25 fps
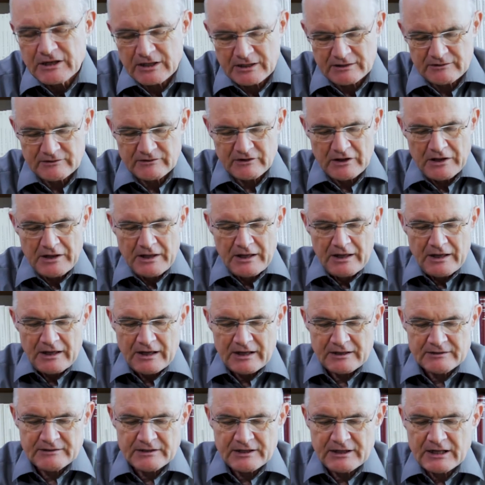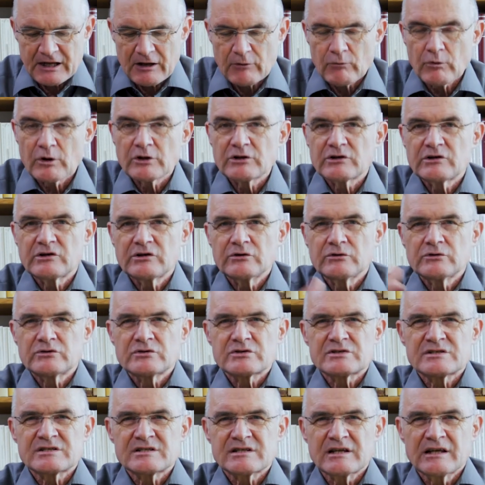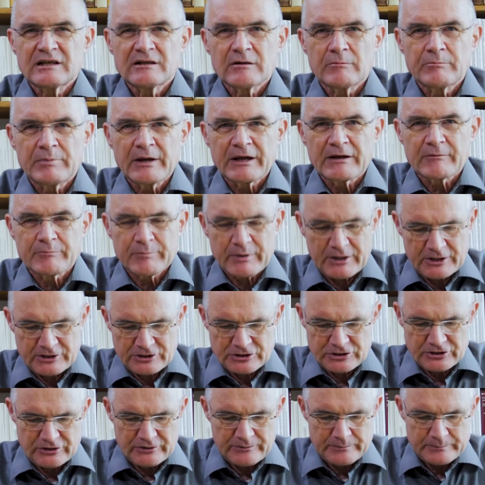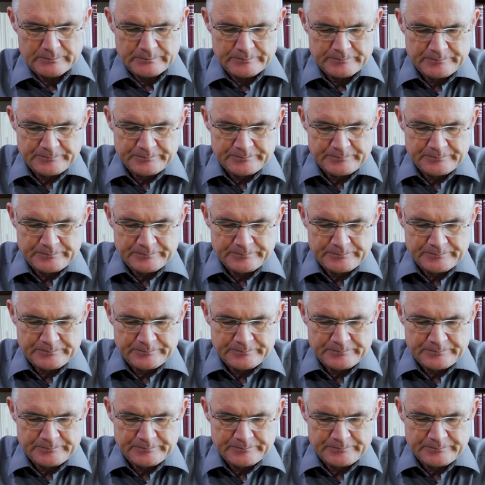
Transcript: And then I want you to see the big picture.